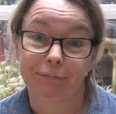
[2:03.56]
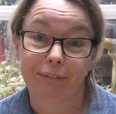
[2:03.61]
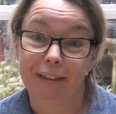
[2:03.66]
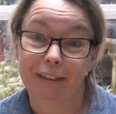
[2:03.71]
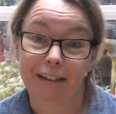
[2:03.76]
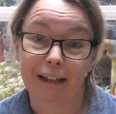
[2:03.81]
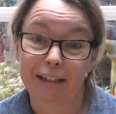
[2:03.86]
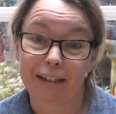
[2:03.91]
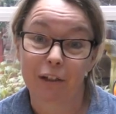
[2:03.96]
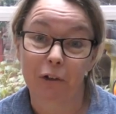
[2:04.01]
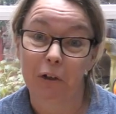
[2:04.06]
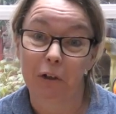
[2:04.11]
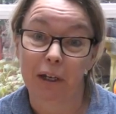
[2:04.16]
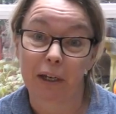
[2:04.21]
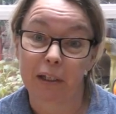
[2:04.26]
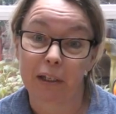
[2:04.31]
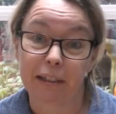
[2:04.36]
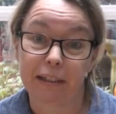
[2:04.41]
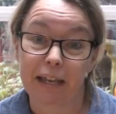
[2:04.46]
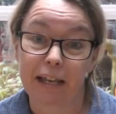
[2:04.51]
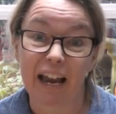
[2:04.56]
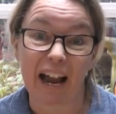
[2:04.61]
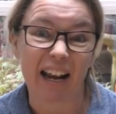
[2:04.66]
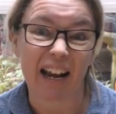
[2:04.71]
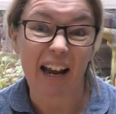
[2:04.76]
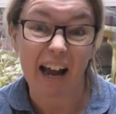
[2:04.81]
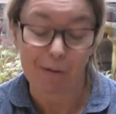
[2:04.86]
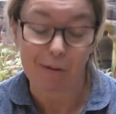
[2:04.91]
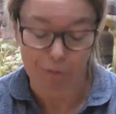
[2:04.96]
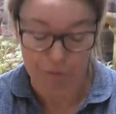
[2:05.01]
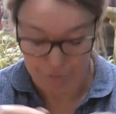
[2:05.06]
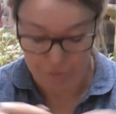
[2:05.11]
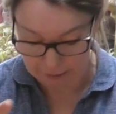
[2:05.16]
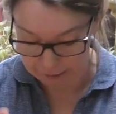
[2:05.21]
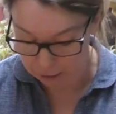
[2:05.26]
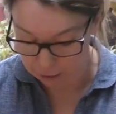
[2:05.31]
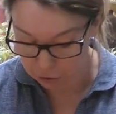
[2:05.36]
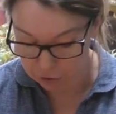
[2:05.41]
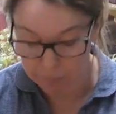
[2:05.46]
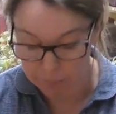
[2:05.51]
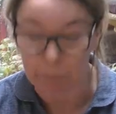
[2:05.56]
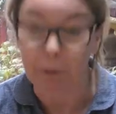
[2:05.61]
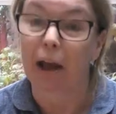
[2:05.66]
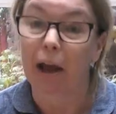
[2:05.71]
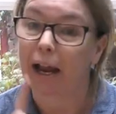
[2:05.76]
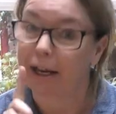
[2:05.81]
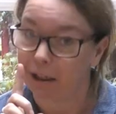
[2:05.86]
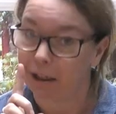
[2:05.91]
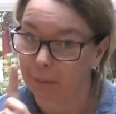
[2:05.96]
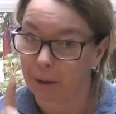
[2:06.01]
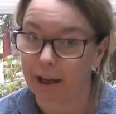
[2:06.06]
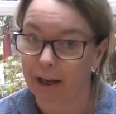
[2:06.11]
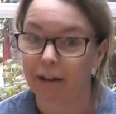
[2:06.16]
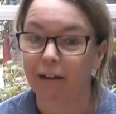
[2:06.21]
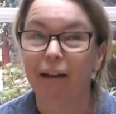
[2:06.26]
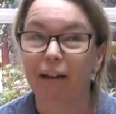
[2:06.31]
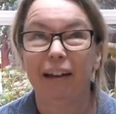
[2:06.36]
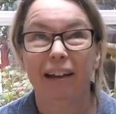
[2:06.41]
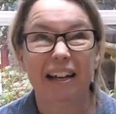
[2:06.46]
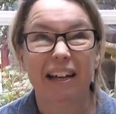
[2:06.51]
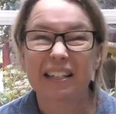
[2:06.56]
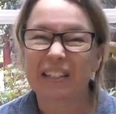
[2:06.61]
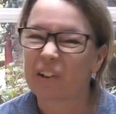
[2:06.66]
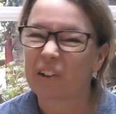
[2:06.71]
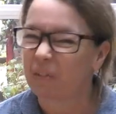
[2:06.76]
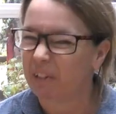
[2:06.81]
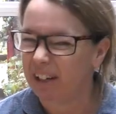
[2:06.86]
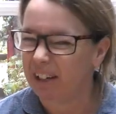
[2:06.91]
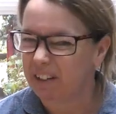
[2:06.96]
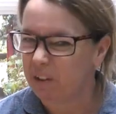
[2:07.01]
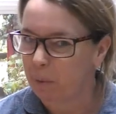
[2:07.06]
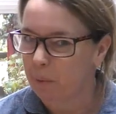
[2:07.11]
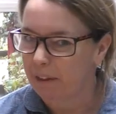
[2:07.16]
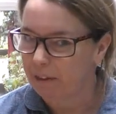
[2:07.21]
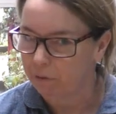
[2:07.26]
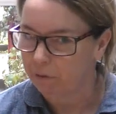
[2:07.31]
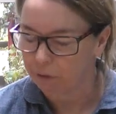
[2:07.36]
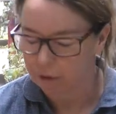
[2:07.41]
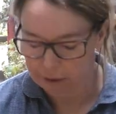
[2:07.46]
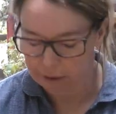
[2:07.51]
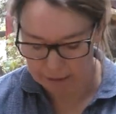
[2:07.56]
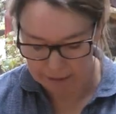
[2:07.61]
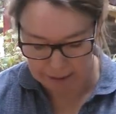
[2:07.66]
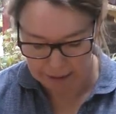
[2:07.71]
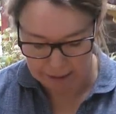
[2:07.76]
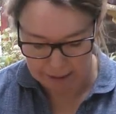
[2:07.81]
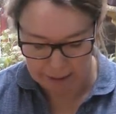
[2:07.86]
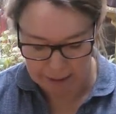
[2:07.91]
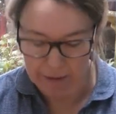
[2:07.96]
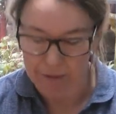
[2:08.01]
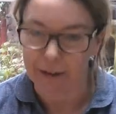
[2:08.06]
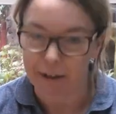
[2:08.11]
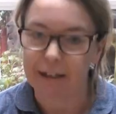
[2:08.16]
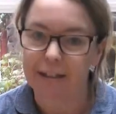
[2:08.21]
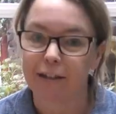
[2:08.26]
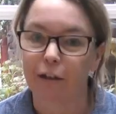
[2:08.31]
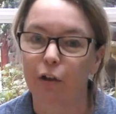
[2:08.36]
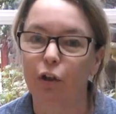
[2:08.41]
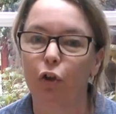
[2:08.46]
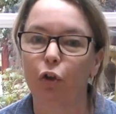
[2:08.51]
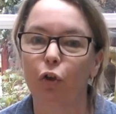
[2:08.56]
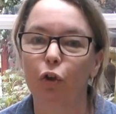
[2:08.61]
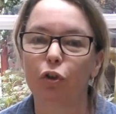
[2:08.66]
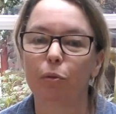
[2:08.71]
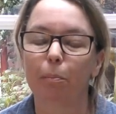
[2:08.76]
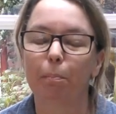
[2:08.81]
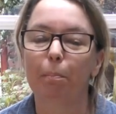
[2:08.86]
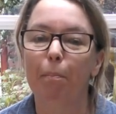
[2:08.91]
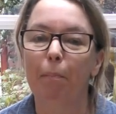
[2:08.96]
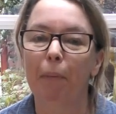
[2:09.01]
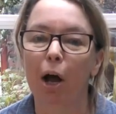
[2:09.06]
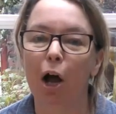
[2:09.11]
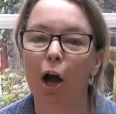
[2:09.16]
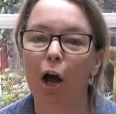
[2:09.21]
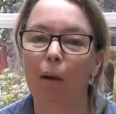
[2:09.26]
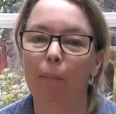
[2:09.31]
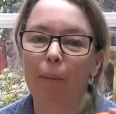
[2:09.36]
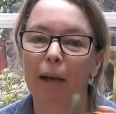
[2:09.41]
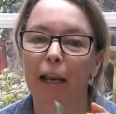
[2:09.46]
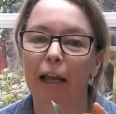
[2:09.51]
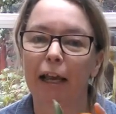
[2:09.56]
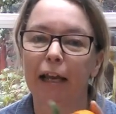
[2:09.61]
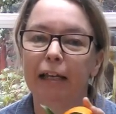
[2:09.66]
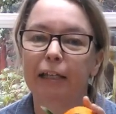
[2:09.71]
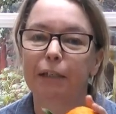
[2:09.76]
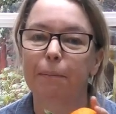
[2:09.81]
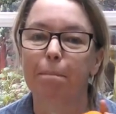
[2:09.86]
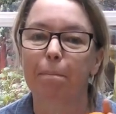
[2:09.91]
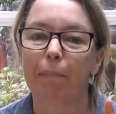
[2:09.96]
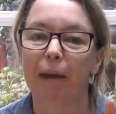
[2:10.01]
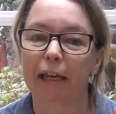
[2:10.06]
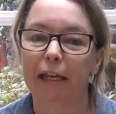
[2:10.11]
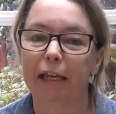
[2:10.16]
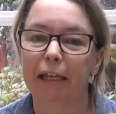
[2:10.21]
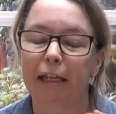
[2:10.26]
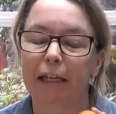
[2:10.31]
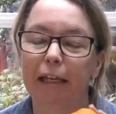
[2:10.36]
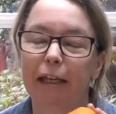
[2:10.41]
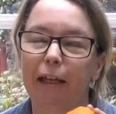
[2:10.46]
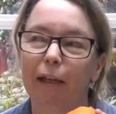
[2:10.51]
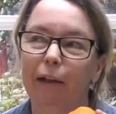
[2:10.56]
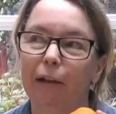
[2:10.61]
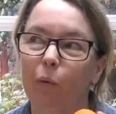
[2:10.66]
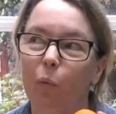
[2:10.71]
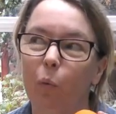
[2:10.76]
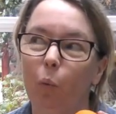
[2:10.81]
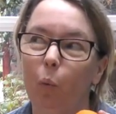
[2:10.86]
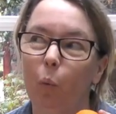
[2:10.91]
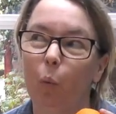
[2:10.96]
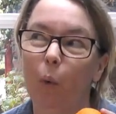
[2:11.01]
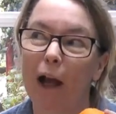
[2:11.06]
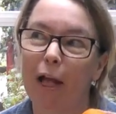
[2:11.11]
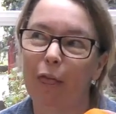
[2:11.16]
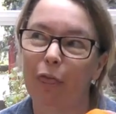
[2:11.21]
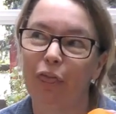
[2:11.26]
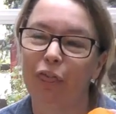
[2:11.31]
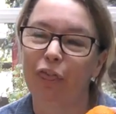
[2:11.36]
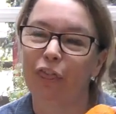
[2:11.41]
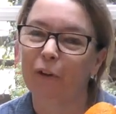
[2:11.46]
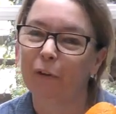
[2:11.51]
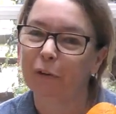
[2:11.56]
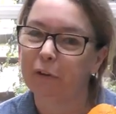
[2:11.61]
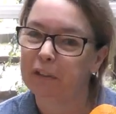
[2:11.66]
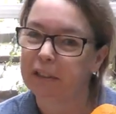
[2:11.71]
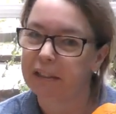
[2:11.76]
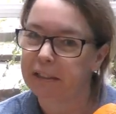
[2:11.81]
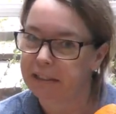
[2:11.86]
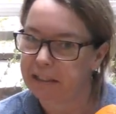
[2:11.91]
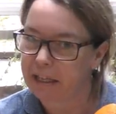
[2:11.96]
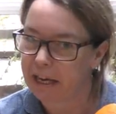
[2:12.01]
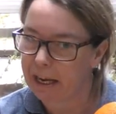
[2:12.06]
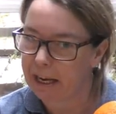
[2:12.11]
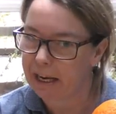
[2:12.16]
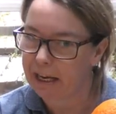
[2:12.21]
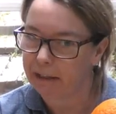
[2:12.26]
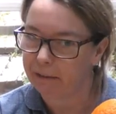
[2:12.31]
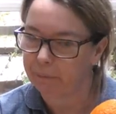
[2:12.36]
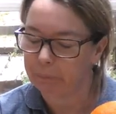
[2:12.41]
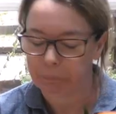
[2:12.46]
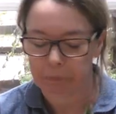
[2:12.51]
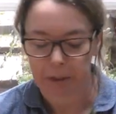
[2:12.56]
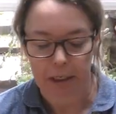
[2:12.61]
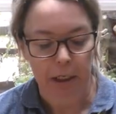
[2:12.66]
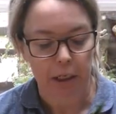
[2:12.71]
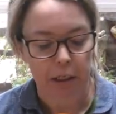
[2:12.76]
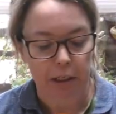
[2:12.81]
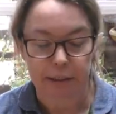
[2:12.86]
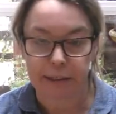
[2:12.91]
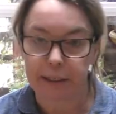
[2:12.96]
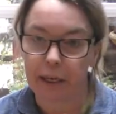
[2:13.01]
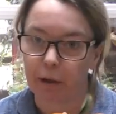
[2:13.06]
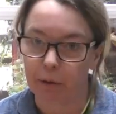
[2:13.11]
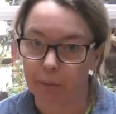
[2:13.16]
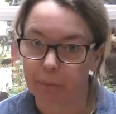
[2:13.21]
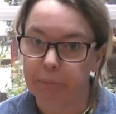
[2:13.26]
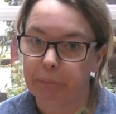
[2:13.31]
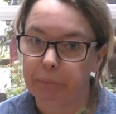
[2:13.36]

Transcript: That's all I can say, and I haven't finished, but anyway, it's not really the weather for it today either. It's a good marmalade making weather day. So,